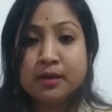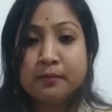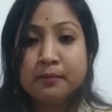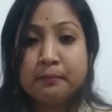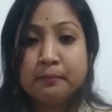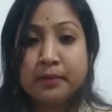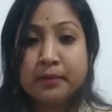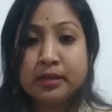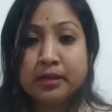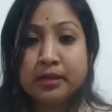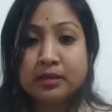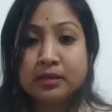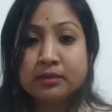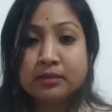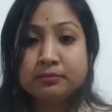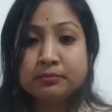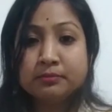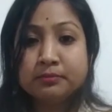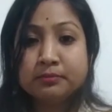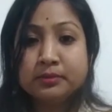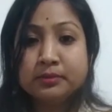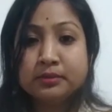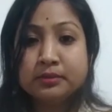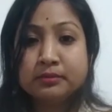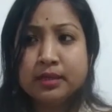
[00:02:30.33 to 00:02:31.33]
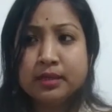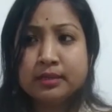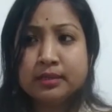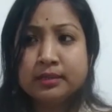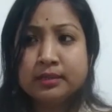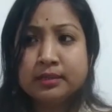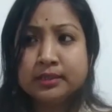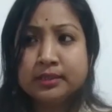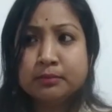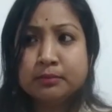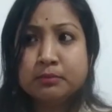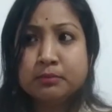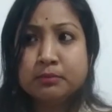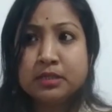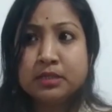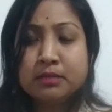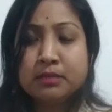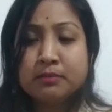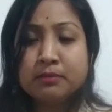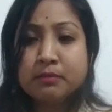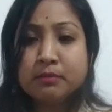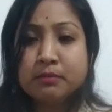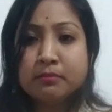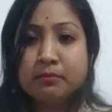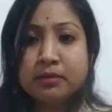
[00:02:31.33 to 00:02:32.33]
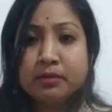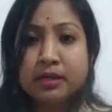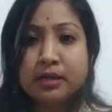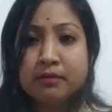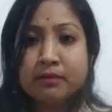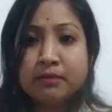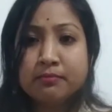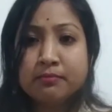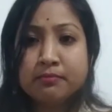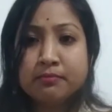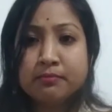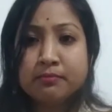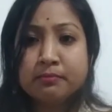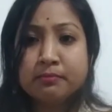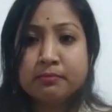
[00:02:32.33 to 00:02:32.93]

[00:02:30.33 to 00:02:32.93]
make up at least minimum gap